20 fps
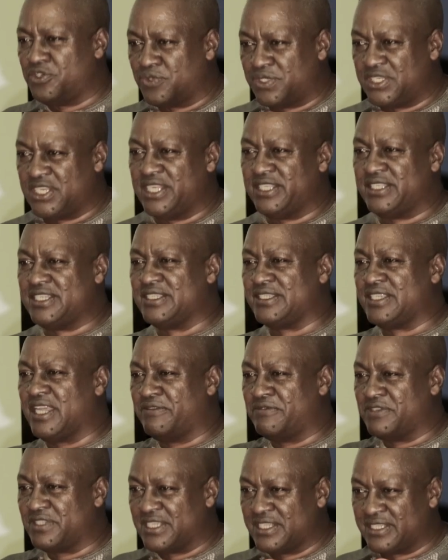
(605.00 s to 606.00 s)
utility
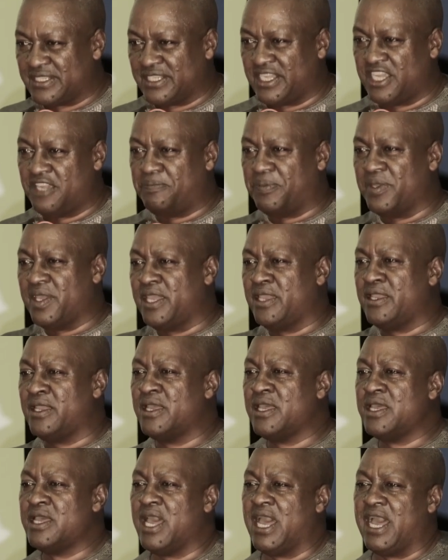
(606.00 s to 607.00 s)
services,
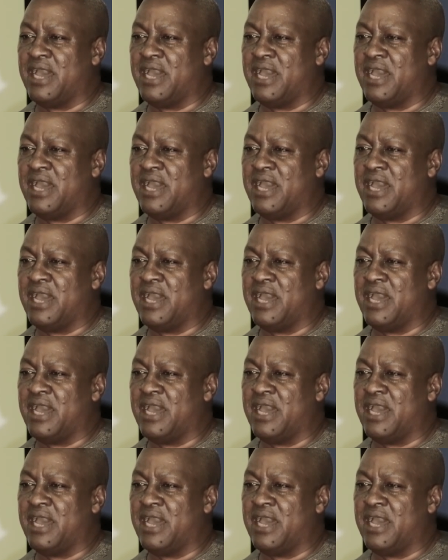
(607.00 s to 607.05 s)
keeping